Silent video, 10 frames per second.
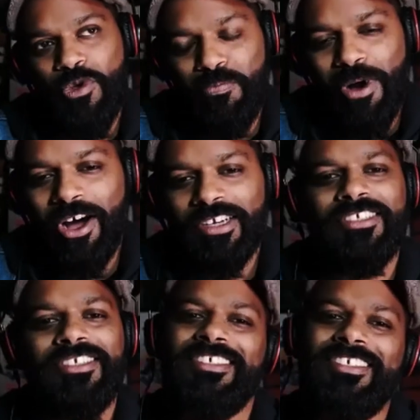
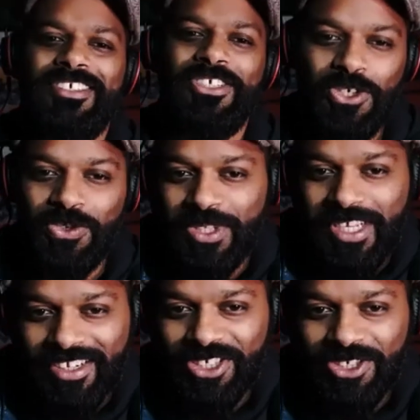box you,
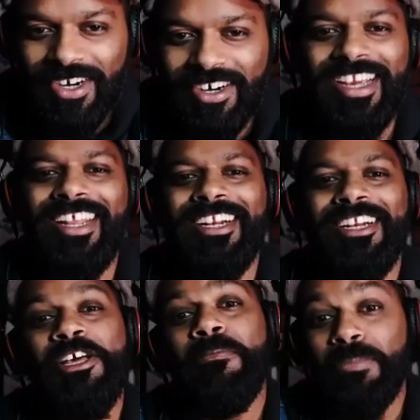the illustrator, in,
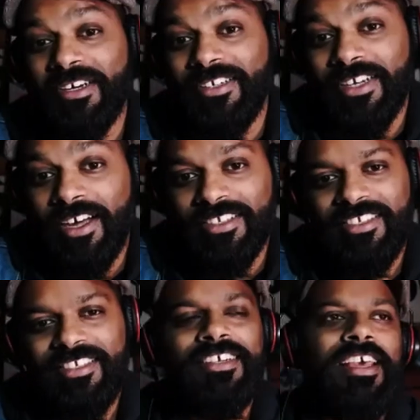but does